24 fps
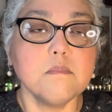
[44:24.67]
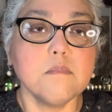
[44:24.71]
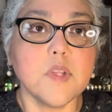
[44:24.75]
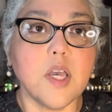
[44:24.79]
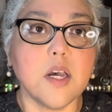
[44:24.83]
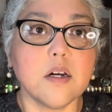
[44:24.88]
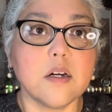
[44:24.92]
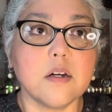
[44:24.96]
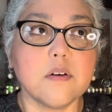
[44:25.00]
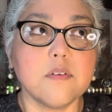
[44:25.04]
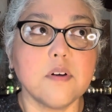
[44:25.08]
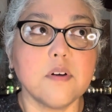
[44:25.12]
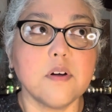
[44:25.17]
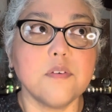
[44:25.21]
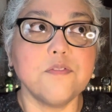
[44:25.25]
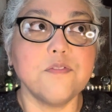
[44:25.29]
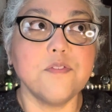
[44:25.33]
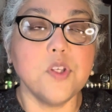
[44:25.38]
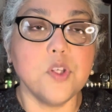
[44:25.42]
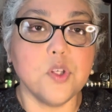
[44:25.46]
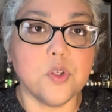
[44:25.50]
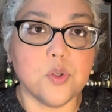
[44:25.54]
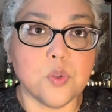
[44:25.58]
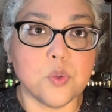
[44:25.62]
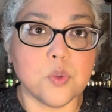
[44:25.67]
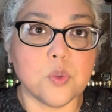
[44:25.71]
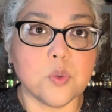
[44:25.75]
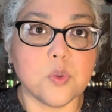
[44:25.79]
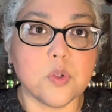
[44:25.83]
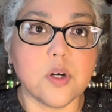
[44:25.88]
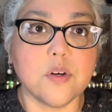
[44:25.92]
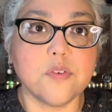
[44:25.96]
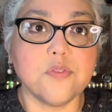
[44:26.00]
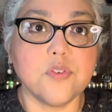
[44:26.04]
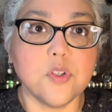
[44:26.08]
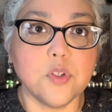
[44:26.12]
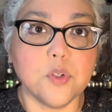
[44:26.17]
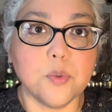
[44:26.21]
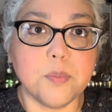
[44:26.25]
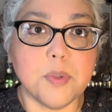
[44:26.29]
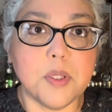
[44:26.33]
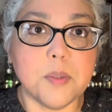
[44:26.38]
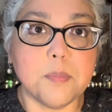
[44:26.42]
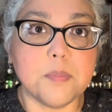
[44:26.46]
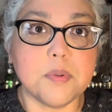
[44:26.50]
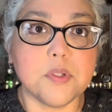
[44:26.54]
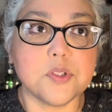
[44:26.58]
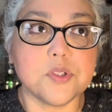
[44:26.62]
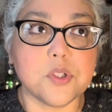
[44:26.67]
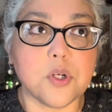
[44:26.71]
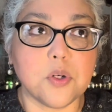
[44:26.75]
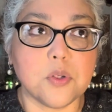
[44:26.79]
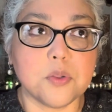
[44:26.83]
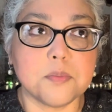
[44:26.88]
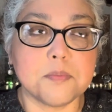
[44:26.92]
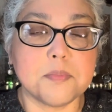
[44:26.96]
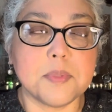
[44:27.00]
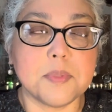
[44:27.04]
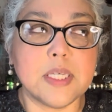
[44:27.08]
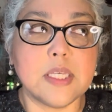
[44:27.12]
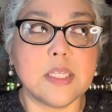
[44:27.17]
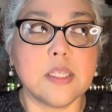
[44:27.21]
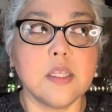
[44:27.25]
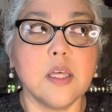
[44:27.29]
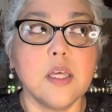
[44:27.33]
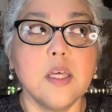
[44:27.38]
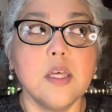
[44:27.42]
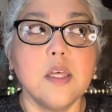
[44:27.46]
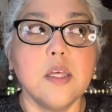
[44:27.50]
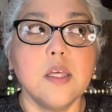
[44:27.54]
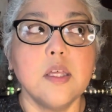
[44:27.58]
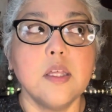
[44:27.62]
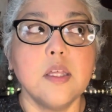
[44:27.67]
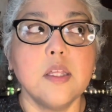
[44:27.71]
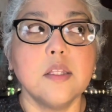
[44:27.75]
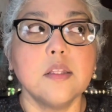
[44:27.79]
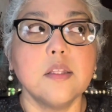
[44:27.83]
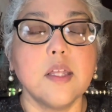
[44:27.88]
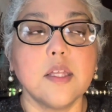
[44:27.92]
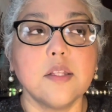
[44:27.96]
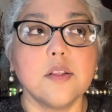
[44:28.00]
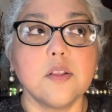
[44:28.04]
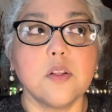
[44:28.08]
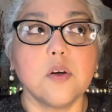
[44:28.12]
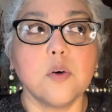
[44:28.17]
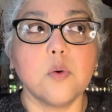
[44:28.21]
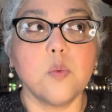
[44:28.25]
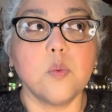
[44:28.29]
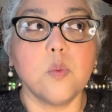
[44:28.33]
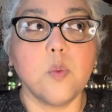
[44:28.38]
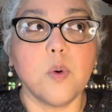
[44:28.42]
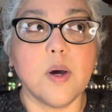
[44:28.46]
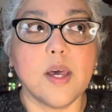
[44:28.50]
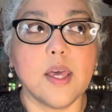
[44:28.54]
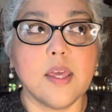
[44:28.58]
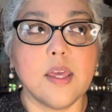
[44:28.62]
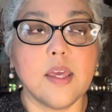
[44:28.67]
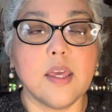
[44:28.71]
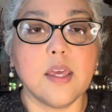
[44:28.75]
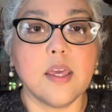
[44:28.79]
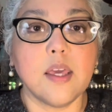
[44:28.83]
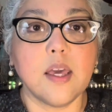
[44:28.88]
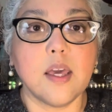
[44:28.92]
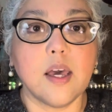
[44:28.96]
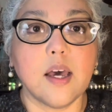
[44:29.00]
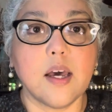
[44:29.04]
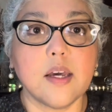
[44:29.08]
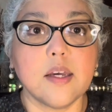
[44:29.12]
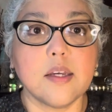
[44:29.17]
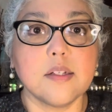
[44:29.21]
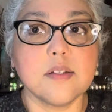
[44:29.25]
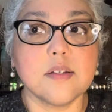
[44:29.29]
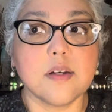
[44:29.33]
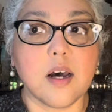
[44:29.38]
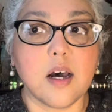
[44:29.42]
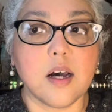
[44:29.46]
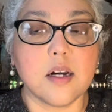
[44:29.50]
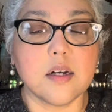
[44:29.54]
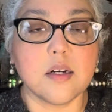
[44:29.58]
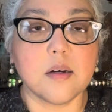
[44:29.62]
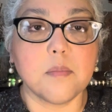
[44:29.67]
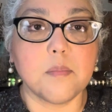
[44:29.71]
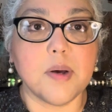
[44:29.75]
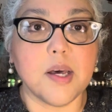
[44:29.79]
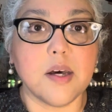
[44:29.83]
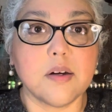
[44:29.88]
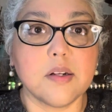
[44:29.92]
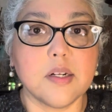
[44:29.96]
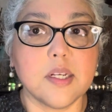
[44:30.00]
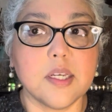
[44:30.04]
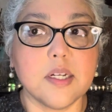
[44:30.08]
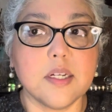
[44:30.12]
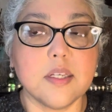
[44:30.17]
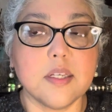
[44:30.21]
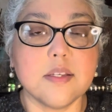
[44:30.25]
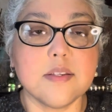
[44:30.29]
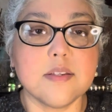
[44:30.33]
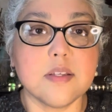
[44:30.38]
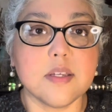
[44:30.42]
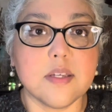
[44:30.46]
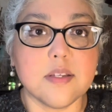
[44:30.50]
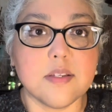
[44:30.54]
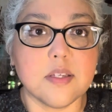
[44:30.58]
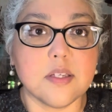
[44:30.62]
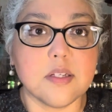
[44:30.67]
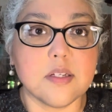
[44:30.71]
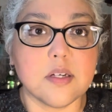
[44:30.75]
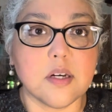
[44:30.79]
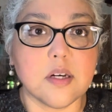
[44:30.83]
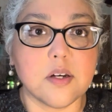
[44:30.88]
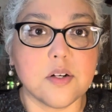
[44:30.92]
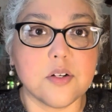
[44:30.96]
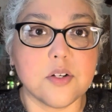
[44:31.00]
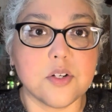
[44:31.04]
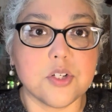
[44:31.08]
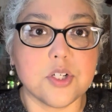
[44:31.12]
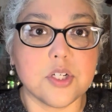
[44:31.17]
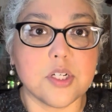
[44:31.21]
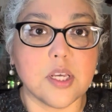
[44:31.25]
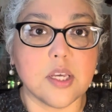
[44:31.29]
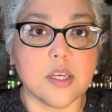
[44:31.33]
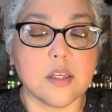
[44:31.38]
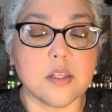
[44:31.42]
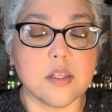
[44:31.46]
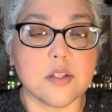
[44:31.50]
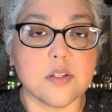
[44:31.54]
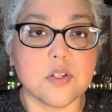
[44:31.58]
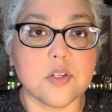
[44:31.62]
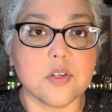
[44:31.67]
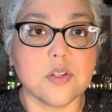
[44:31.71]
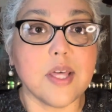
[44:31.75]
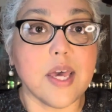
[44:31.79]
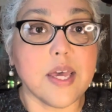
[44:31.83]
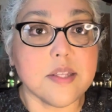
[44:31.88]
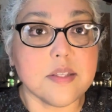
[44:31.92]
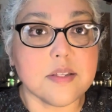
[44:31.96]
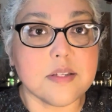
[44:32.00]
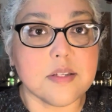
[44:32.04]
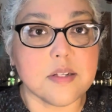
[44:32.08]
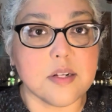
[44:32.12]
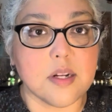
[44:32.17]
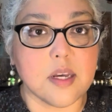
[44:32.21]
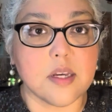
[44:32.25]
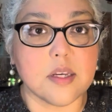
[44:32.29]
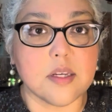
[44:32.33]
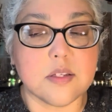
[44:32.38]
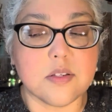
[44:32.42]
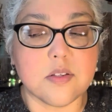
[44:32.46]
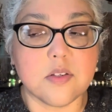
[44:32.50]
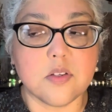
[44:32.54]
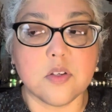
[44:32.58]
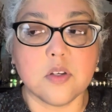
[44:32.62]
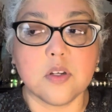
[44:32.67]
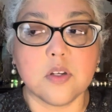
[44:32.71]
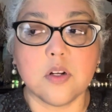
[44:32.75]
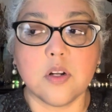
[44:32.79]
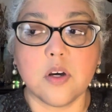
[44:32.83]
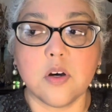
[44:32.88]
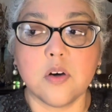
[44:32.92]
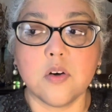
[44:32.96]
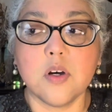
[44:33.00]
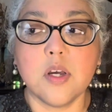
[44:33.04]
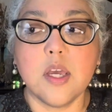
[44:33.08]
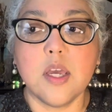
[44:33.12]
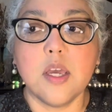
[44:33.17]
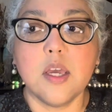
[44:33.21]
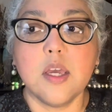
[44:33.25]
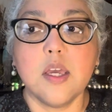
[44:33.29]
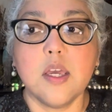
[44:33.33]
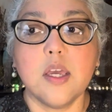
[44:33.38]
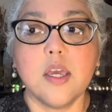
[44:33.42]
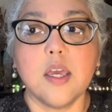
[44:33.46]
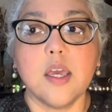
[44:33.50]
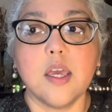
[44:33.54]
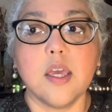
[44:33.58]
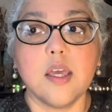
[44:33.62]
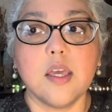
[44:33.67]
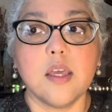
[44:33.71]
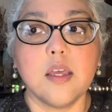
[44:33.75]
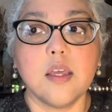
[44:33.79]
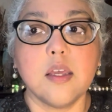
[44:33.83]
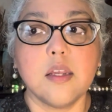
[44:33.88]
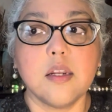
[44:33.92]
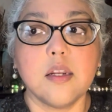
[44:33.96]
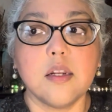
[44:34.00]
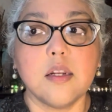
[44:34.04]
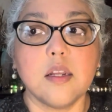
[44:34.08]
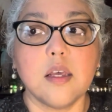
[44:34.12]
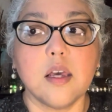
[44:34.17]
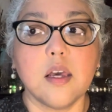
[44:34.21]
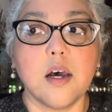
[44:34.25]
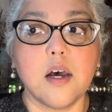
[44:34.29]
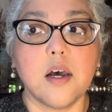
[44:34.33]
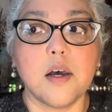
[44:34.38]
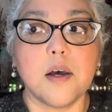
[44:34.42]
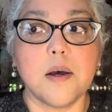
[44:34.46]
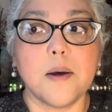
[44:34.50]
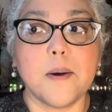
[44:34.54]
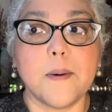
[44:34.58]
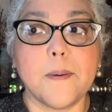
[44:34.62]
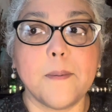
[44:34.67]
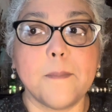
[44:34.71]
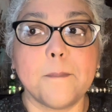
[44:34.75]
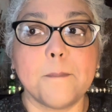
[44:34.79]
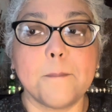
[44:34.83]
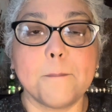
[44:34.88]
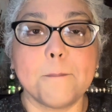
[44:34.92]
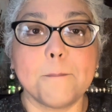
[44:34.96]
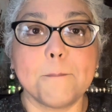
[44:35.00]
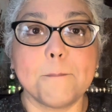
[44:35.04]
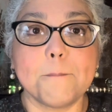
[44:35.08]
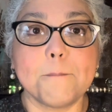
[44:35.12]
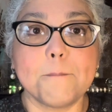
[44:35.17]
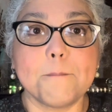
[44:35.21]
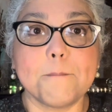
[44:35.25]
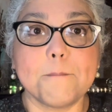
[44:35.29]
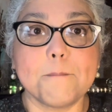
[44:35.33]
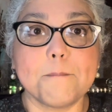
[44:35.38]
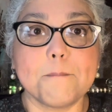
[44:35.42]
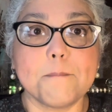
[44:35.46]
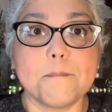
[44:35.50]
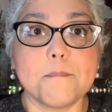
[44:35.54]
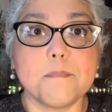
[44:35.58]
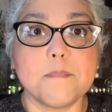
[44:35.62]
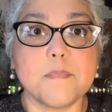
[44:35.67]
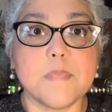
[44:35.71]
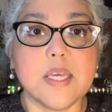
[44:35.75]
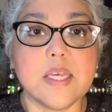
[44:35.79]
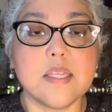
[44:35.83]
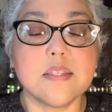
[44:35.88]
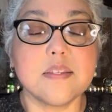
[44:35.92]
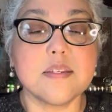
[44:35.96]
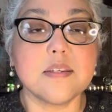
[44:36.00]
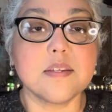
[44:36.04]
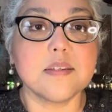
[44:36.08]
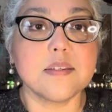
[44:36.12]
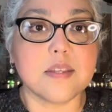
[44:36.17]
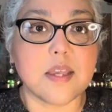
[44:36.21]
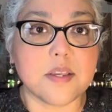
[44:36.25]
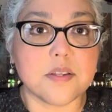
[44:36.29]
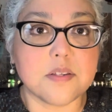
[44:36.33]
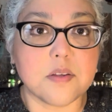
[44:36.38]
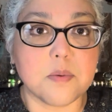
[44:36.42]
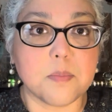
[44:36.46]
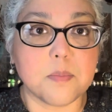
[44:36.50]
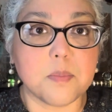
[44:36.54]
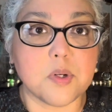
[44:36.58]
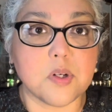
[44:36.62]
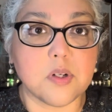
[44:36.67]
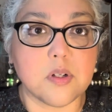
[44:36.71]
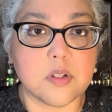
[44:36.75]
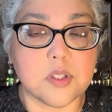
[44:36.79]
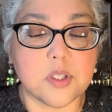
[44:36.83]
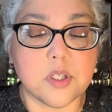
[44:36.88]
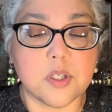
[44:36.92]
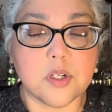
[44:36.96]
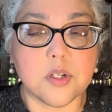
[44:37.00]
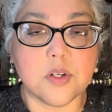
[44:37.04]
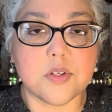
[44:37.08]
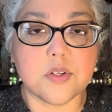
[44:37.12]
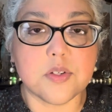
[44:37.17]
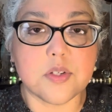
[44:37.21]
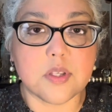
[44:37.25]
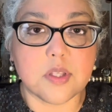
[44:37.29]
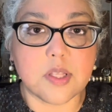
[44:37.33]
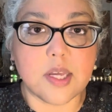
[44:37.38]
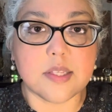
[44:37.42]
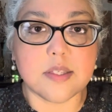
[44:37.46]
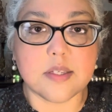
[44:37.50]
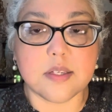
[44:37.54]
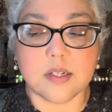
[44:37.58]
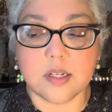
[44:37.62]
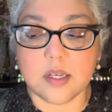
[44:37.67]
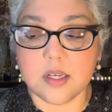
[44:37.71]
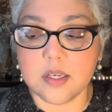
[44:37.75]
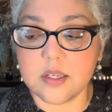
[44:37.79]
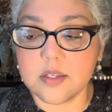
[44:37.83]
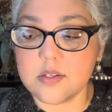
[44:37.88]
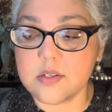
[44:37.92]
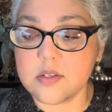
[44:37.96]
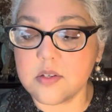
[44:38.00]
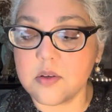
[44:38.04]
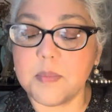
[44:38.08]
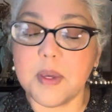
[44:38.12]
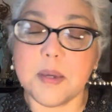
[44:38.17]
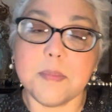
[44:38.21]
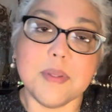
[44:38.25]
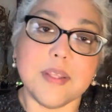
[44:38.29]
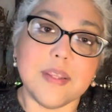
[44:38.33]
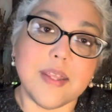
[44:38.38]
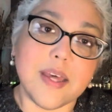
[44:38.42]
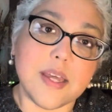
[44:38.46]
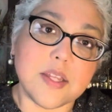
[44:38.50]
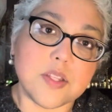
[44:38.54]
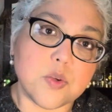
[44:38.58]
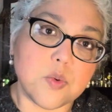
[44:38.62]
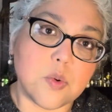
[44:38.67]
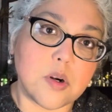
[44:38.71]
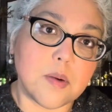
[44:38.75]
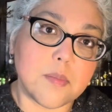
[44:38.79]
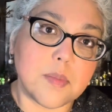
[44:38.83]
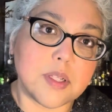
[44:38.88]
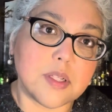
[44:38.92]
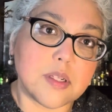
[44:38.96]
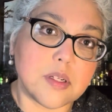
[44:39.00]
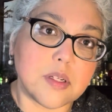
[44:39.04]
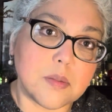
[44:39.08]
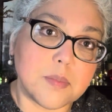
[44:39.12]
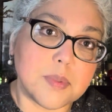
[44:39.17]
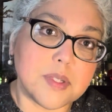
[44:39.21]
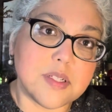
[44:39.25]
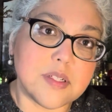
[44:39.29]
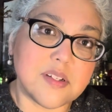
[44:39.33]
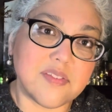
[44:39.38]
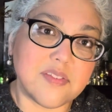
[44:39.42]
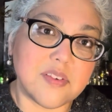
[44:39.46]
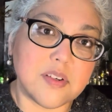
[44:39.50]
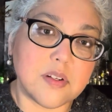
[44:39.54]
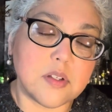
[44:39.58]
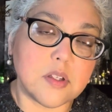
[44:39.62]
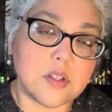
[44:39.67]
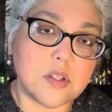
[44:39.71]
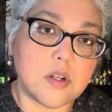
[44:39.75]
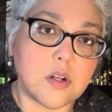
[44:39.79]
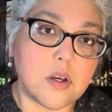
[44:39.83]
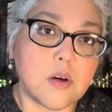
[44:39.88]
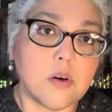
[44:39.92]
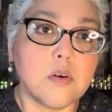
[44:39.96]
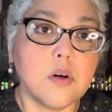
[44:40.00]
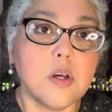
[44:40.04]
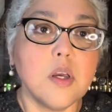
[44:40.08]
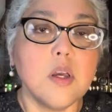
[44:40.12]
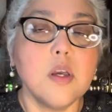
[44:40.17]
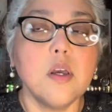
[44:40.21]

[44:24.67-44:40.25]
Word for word: a, a few a few people told me that the way I talk about it is easy to understand. So that's nice, you know, and um, it's accessible, you know, so that's nice. So maybe that's where I'm a little bit different, you know,